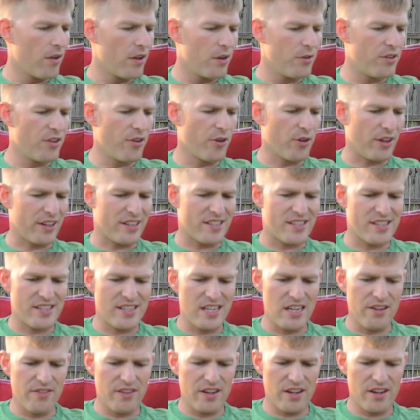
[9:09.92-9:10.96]
It's either like
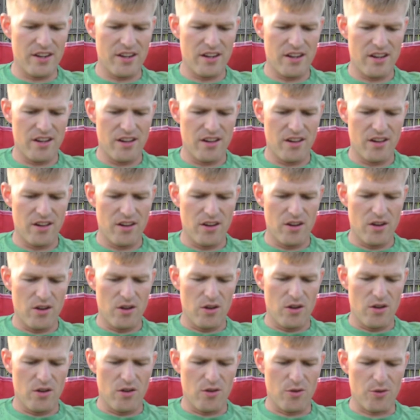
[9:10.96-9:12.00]
Steven
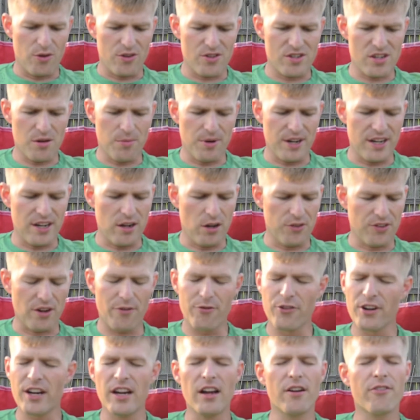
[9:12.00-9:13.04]
or somebody else. I
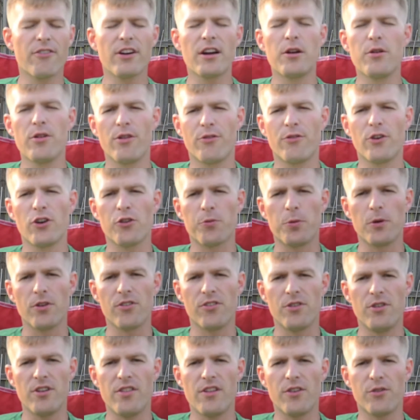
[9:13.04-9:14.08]
forget who the first
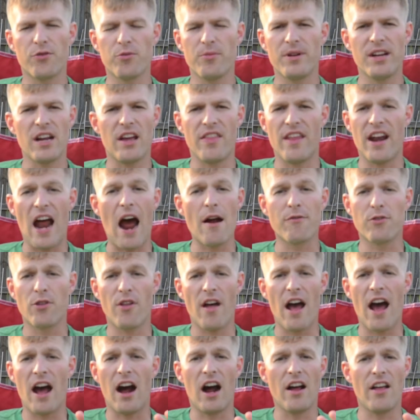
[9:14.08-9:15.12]
person who did this for me, and then after
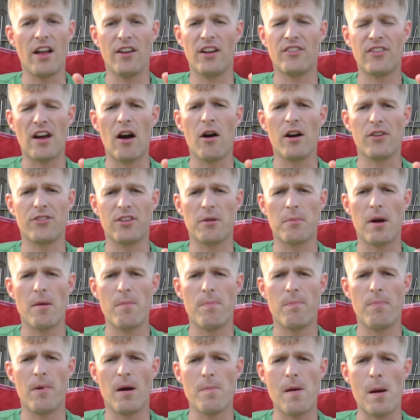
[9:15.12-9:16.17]
that, that's how I send my
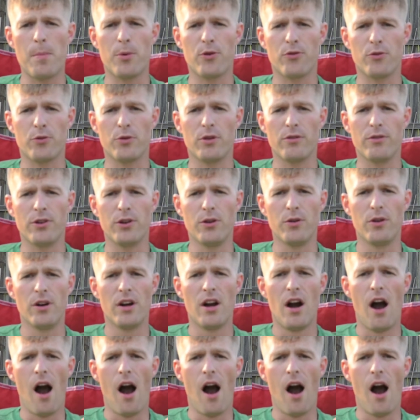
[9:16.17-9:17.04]
peppers for review.